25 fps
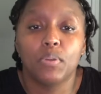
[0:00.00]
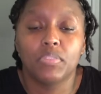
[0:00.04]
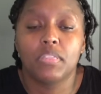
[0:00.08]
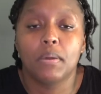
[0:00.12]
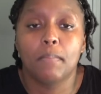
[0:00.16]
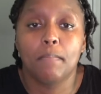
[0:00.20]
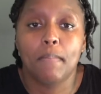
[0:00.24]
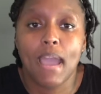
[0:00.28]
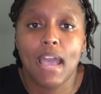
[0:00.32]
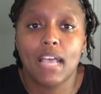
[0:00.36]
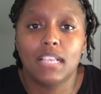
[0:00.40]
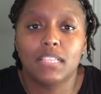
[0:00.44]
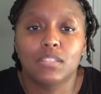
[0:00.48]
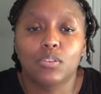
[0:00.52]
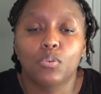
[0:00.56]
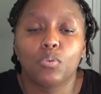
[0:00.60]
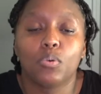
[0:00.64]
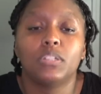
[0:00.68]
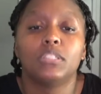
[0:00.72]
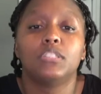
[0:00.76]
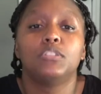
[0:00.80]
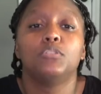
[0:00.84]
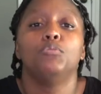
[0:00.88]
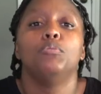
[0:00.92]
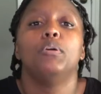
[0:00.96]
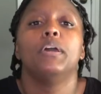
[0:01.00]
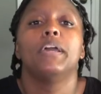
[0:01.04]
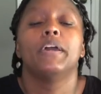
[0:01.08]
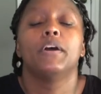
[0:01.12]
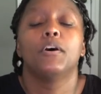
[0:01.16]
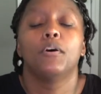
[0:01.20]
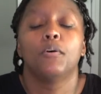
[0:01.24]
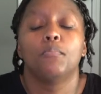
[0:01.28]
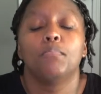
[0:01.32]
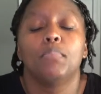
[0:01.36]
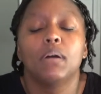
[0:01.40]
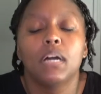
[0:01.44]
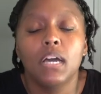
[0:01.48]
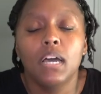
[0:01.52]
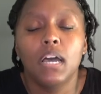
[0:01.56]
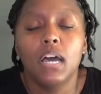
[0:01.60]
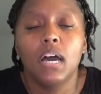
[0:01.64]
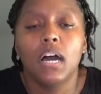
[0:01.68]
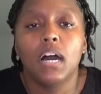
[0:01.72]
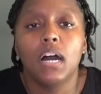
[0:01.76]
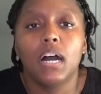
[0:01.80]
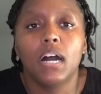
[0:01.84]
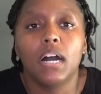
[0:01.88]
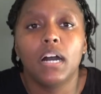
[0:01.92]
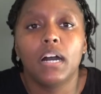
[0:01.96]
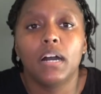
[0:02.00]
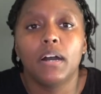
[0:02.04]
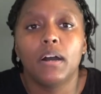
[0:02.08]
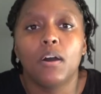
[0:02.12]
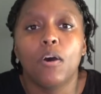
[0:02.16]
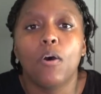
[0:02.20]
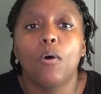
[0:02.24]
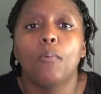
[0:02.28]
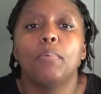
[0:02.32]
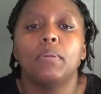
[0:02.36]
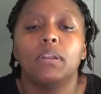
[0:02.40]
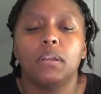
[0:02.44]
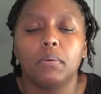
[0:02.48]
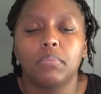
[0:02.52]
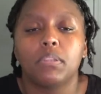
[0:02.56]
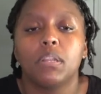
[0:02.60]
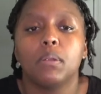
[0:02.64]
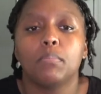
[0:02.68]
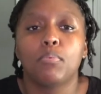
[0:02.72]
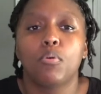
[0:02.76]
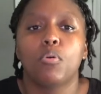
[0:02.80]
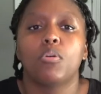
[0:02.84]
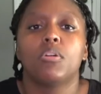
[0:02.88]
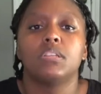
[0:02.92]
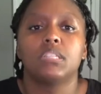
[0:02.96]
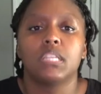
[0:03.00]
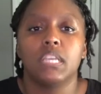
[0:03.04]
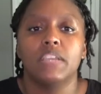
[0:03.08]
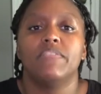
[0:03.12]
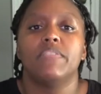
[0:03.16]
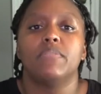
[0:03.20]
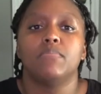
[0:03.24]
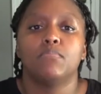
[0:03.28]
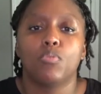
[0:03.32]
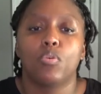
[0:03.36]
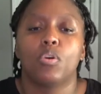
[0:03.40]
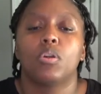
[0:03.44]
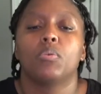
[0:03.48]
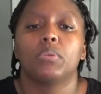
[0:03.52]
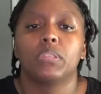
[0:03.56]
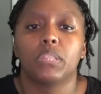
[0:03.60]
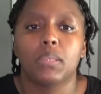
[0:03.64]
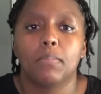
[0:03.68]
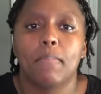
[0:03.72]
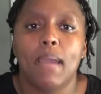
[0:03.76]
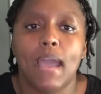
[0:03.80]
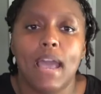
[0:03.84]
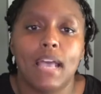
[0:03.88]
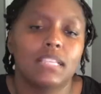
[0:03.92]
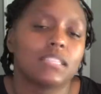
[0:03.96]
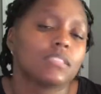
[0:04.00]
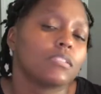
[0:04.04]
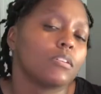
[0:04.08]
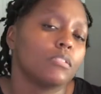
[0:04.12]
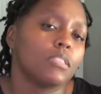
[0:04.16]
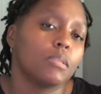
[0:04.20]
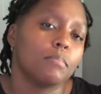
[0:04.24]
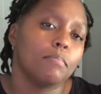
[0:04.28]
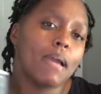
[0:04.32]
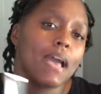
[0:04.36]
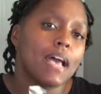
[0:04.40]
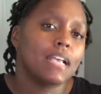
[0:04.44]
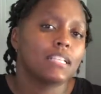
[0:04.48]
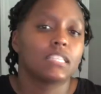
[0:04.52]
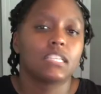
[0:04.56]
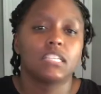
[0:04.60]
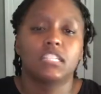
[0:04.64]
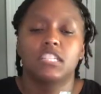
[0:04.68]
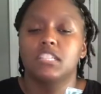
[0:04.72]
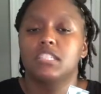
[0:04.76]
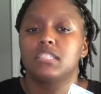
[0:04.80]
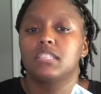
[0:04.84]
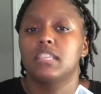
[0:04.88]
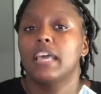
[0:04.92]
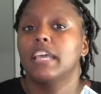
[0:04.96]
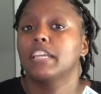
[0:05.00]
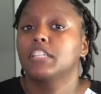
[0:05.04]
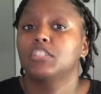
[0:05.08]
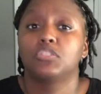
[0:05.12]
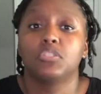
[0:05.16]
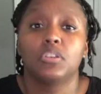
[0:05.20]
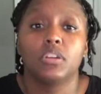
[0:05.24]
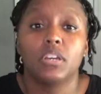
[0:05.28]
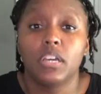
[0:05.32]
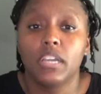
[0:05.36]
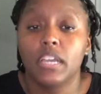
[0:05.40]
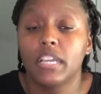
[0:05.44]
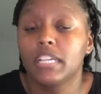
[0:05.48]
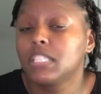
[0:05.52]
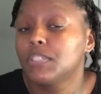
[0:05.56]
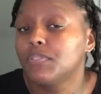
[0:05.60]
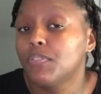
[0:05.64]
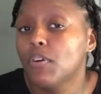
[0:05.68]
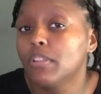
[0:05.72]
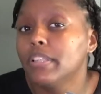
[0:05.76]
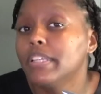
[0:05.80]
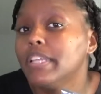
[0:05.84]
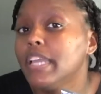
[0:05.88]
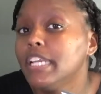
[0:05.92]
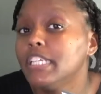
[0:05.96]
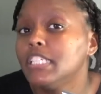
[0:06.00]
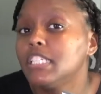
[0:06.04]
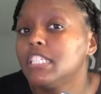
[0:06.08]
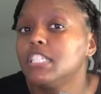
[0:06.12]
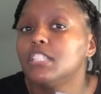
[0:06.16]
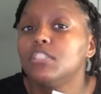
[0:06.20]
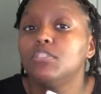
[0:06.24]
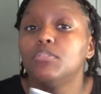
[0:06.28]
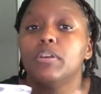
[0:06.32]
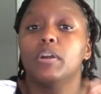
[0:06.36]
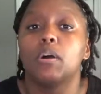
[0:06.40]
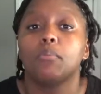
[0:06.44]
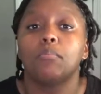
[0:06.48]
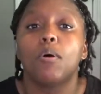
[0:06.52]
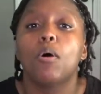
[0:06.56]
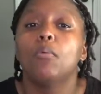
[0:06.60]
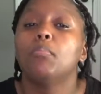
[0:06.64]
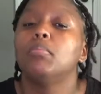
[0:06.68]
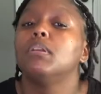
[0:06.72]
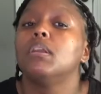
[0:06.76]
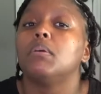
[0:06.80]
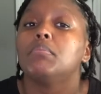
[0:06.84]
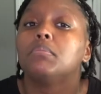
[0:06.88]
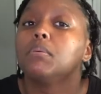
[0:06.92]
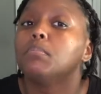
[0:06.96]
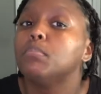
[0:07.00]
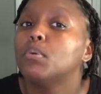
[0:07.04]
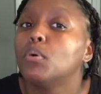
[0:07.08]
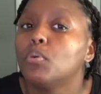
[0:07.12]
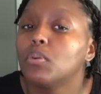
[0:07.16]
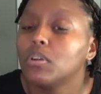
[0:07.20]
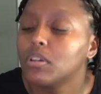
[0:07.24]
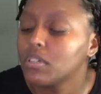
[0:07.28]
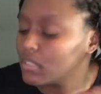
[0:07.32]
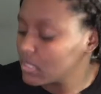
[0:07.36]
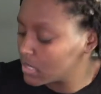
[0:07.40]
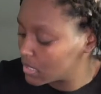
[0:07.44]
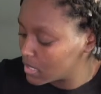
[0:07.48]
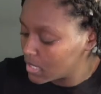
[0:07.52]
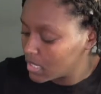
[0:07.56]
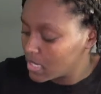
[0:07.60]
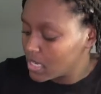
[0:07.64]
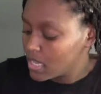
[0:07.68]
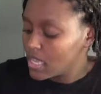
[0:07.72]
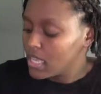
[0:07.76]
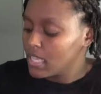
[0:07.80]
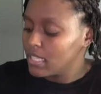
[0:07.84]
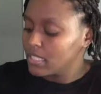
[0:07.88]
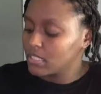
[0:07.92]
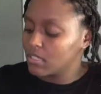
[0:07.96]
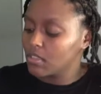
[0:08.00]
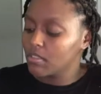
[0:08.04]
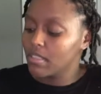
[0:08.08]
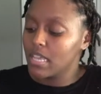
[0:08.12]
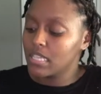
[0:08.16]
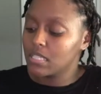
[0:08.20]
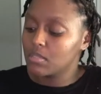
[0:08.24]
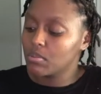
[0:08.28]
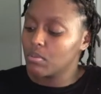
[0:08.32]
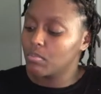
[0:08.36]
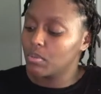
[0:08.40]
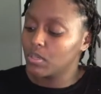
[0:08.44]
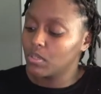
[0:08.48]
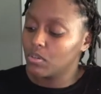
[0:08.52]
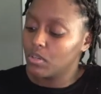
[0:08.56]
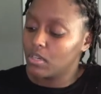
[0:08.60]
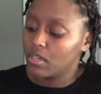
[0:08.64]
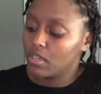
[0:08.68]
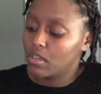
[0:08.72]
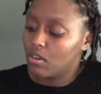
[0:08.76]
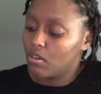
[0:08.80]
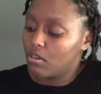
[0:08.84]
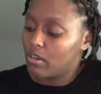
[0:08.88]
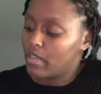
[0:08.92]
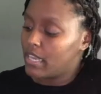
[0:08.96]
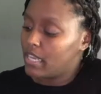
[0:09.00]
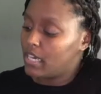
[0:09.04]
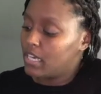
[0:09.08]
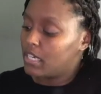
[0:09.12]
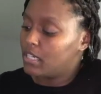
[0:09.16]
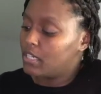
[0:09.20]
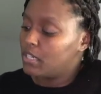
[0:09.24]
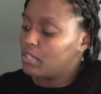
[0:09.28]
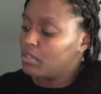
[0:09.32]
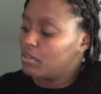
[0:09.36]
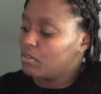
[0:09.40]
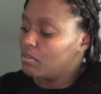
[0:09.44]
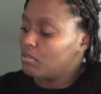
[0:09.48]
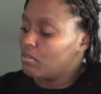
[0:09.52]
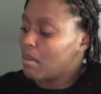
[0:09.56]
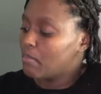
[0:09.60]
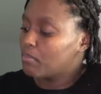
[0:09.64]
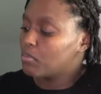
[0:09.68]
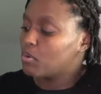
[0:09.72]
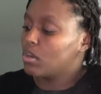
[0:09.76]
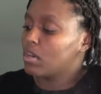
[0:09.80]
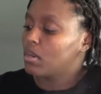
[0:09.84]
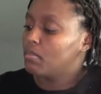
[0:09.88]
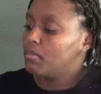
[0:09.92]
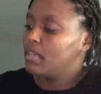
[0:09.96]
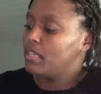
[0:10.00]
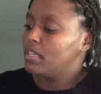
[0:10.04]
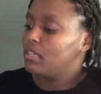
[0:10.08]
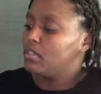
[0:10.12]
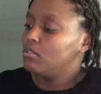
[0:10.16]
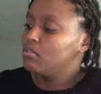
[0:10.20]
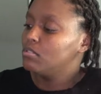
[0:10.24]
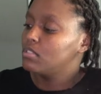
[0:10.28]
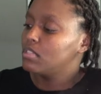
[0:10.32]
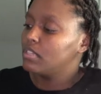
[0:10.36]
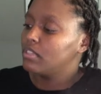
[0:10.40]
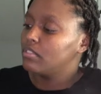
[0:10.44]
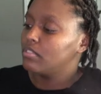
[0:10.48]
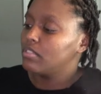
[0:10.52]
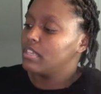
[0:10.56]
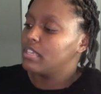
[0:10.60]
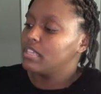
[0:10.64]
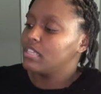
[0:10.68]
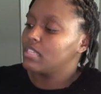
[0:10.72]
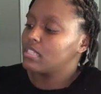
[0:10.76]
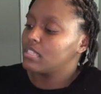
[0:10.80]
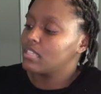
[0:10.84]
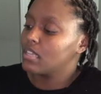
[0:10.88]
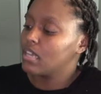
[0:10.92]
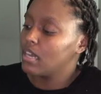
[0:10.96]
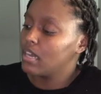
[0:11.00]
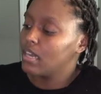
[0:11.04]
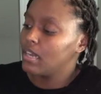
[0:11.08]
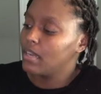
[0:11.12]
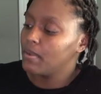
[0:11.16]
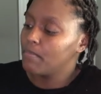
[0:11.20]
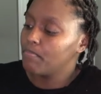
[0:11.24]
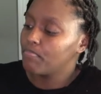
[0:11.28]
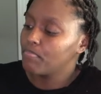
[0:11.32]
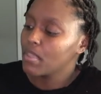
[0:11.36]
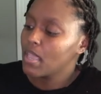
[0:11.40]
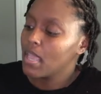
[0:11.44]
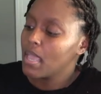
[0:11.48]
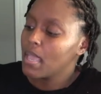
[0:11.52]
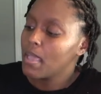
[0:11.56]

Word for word: with the mask on to help uh, open up their pores even more with the mask. So the mask is just extra exfoliation to help open up the pores. So that's what we're going to go ahead and do. I'm going to be using this uh,